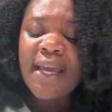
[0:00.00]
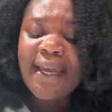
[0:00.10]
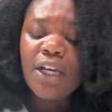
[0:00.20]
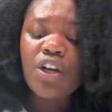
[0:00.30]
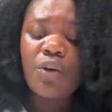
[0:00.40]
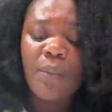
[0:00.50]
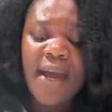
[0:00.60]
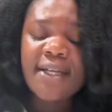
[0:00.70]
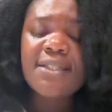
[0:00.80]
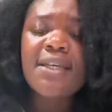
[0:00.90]

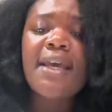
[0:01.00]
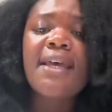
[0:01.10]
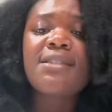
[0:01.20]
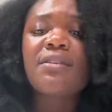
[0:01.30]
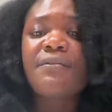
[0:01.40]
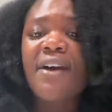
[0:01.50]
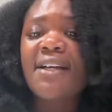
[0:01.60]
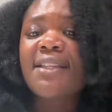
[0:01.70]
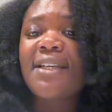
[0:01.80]
incorrect is the fact that